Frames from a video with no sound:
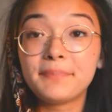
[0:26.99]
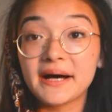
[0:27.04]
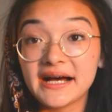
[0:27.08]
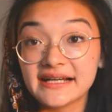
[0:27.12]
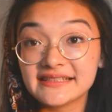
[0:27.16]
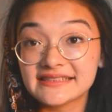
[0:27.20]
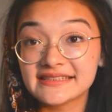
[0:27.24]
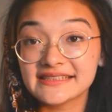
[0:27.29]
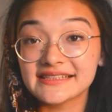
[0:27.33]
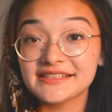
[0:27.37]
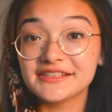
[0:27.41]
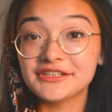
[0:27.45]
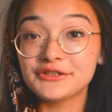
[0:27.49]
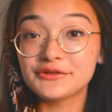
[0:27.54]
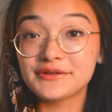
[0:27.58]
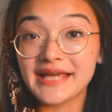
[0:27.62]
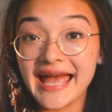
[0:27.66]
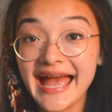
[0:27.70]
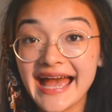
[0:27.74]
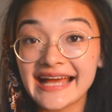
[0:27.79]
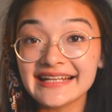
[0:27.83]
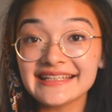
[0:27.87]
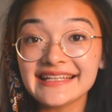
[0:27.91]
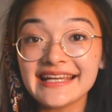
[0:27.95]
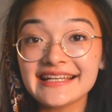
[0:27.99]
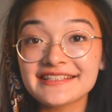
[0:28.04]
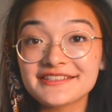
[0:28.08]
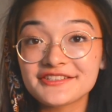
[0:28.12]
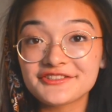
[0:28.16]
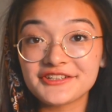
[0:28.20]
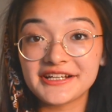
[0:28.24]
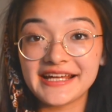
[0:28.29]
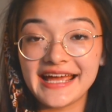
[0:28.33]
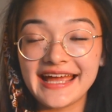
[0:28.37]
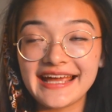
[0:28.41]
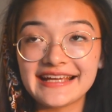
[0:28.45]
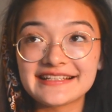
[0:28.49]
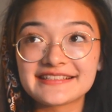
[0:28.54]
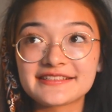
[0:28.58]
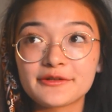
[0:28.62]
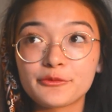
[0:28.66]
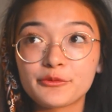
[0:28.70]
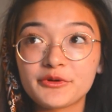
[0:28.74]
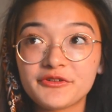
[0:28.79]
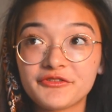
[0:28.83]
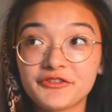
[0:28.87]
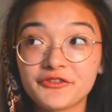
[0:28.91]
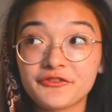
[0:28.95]
But you can get straight A's
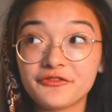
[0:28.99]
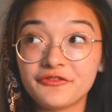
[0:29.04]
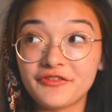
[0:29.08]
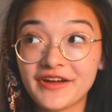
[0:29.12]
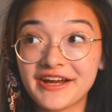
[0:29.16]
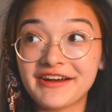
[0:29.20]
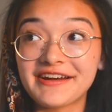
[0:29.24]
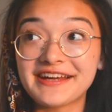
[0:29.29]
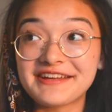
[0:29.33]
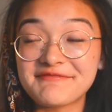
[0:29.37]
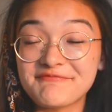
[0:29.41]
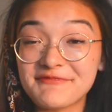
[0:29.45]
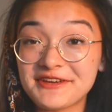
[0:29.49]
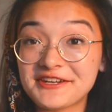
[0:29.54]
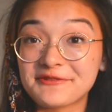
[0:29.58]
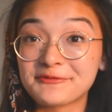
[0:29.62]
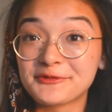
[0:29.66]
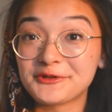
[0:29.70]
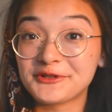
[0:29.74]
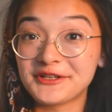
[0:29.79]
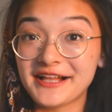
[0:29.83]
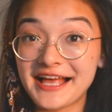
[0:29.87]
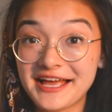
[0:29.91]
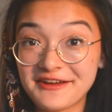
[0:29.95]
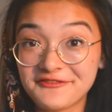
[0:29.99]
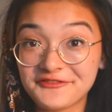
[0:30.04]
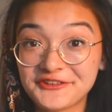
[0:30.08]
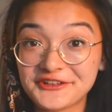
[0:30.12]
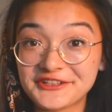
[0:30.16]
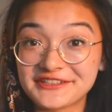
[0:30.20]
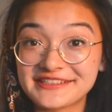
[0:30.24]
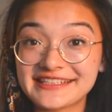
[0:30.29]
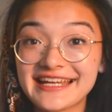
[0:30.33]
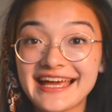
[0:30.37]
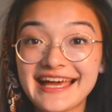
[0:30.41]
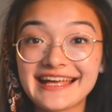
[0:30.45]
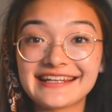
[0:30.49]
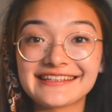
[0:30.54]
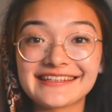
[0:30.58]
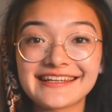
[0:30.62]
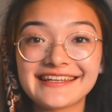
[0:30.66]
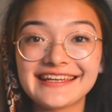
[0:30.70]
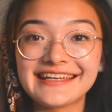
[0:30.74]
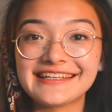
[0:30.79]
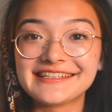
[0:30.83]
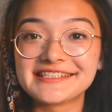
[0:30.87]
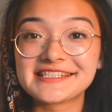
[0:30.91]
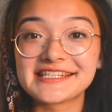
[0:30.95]
with very minimal effort, and
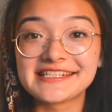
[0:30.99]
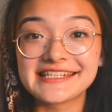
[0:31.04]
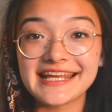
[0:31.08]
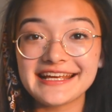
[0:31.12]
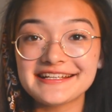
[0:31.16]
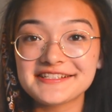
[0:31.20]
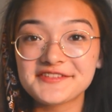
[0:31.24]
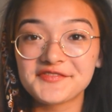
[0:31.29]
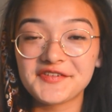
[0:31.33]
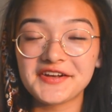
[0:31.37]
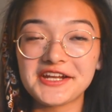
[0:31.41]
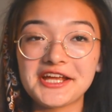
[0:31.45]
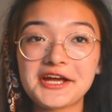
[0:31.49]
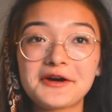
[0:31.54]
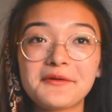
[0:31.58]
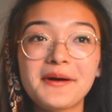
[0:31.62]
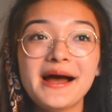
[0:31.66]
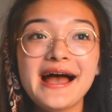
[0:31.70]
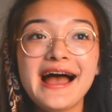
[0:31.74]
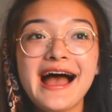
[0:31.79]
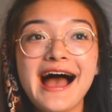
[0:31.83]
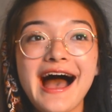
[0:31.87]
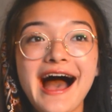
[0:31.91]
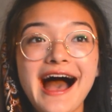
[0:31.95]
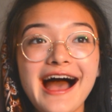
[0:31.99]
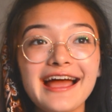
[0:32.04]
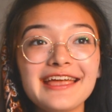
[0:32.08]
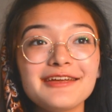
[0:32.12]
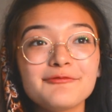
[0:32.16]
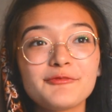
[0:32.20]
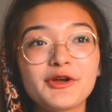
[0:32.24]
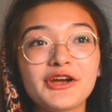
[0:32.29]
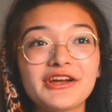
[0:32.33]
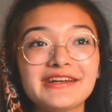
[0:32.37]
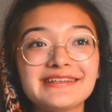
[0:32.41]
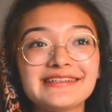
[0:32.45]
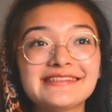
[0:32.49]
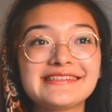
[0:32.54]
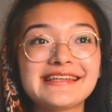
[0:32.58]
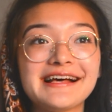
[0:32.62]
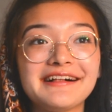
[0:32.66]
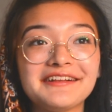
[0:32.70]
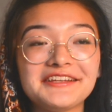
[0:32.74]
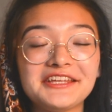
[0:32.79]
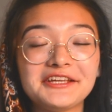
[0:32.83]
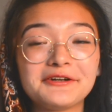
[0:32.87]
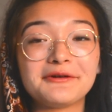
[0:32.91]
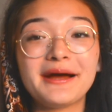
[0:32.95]
in today's video, I am going to
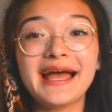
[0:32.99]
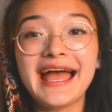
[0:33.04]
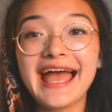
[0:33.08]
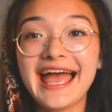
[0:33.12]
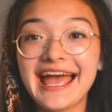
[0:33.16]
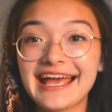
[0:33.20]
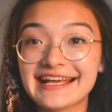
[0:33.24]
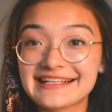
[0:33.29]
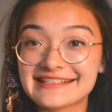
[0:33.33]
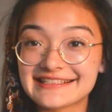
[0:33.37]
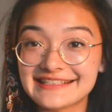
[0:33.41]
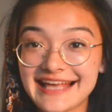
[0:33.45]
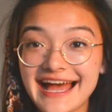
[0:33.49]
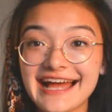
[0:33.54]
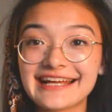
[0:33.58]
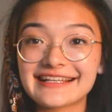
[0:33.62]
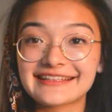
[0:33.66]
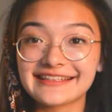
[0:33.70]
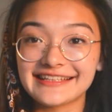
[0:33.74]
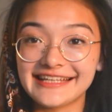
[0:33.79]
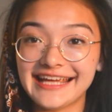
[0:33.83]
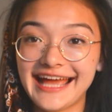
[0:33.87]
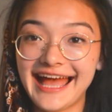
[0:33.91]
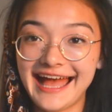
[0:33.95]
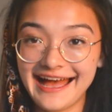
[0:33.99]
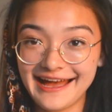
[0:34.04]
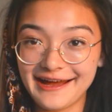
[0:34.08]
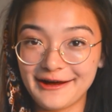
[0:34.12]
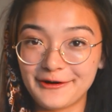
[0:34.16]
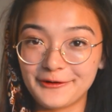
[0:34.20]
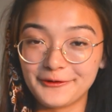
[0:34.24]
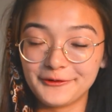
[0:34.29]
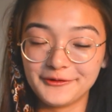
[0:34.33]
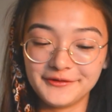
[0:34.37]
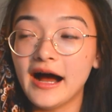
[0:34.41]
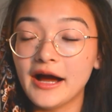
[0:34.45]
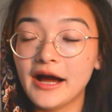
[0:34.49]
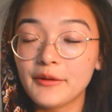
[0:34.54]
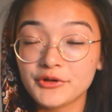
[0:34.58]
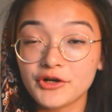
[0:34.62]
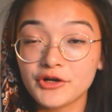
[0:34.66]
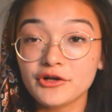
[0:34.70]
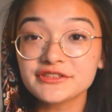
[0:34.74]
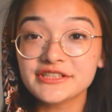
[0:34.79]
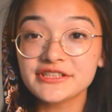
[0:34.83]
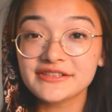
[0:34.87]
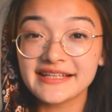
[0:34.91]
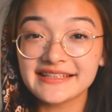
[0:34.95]
tell you exactly how. I would
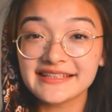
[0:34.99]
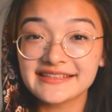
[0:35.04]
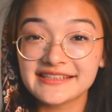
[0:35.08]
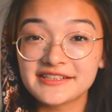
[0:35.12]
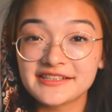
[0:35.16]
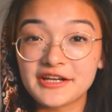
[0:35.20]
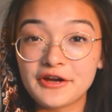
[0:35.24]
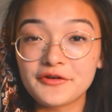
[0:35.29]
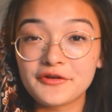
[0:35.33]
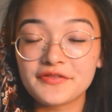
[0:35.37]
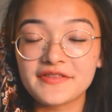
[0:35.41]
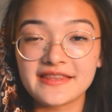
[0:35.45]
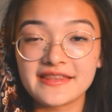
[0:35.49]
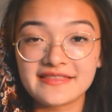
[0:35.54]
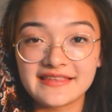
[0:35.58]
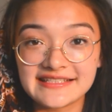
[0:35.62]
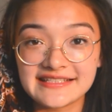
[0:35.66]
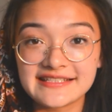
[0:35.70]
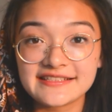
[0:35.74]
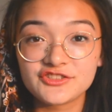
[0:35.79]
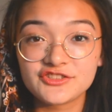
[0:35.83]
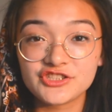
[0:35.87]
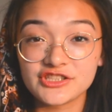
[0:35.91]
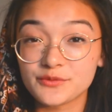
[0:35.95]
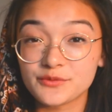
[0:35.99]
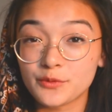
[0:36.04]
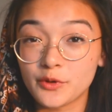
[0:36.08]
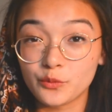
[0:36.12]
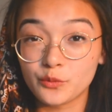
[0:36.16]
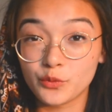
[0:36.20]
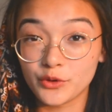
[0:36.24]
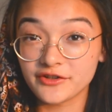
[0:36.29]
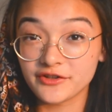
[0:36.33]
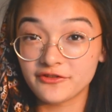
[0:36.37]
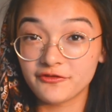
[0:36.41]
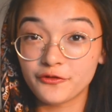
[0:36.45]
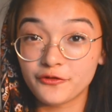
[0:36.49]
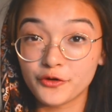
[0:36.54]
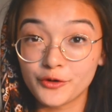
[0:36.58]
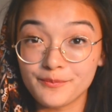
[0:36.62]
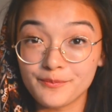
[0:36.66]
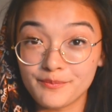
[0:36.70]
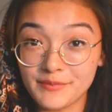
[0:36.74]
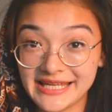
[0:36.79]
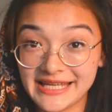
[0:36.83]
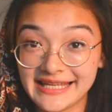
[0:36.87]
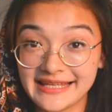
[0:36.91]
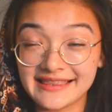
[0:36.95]
also like to note that this is just what worked for
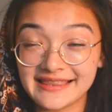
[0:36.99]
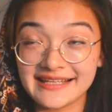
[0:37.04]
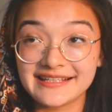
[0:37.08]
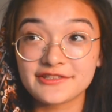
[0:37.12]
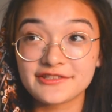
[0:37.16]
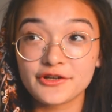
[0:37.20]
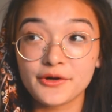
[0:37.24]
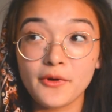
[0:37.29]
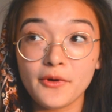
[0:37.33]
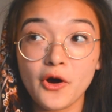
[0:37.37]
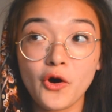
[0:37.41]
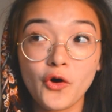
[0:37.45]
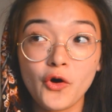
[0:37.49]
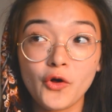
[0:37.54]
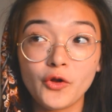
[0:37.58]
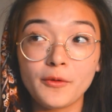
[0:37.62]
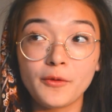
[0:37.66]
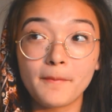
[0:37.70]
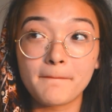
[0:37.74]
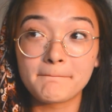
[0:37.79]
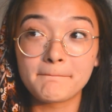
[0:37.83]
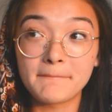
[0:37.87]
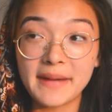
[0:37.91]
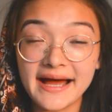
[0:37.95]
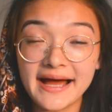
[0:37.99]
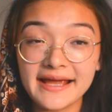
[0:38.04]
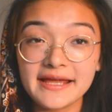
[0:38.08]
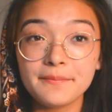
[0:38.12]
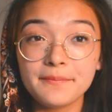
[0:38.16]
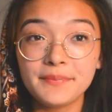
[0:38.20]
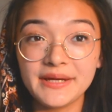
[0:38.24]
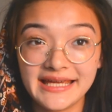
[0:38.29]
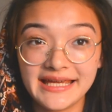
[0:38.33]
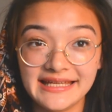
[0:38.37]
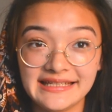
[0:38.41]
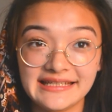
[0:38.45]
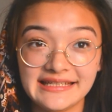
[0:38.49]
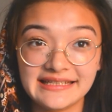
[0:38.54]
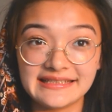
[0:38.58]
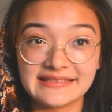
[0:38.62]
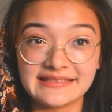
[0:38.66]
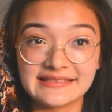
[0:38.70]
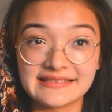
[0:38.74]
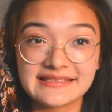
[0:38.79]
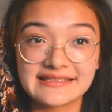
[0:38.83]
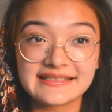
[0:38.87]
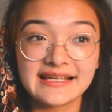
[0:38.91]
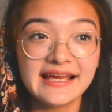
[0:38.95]
me. These are all my
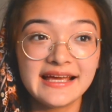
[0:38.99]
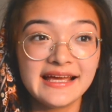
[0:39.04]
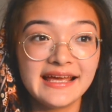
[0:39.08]
opinions.